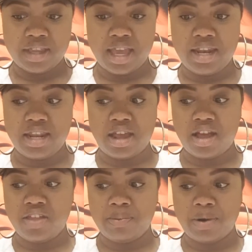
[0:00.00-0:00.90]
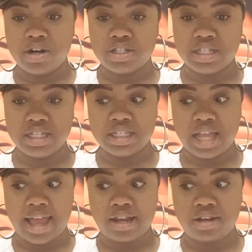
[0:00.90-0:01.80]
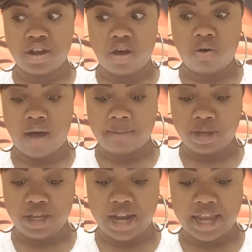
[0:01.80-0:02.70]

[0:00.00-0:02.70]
And then the other person is like, no, I'm good.